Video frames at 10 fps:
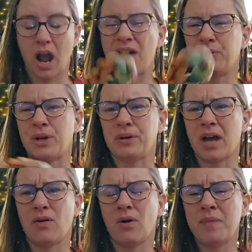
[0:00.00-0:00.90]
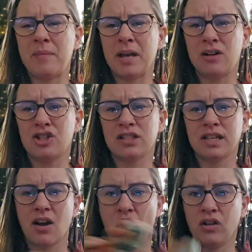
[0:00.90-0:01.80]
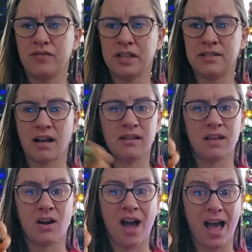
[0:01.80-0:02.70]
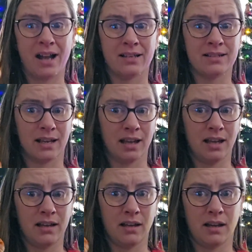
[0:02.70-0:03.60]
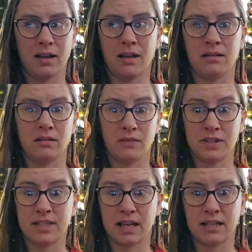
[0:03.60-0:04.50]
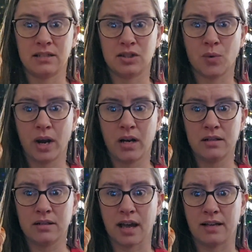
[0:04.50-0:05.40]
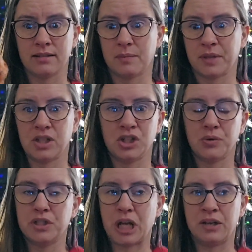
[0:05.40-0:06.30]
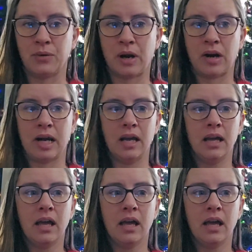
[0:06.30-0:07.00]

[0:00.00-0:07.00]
I don't know yet. Or maybe I'll just get all of these done and then I'll add a second, and the second squares as something to do in January